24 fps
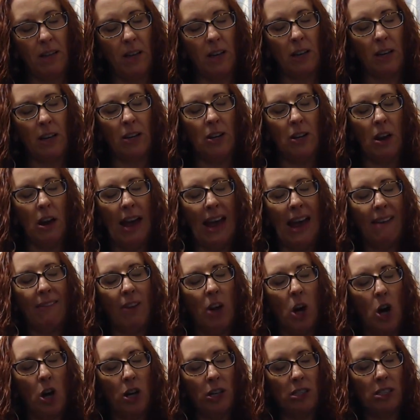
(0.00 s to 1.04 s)
can have a
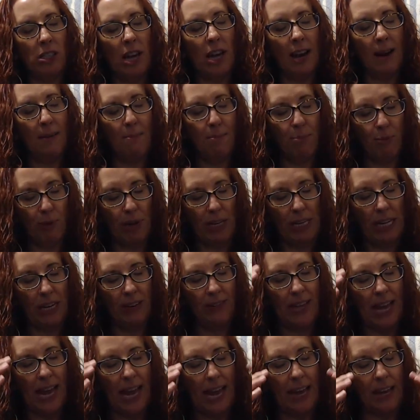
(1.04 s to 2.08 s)
hard time bringing
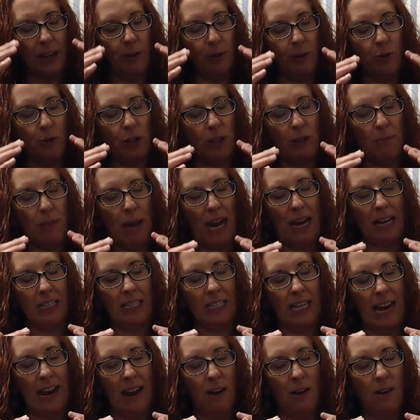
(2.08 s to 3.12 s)
that energy back
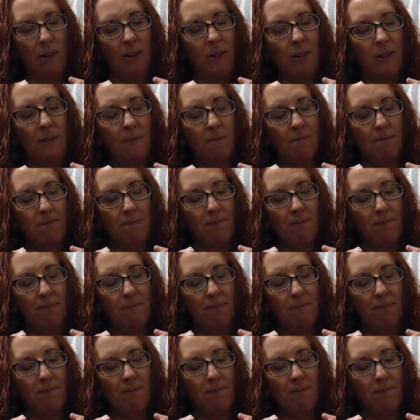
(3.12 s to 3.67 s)
down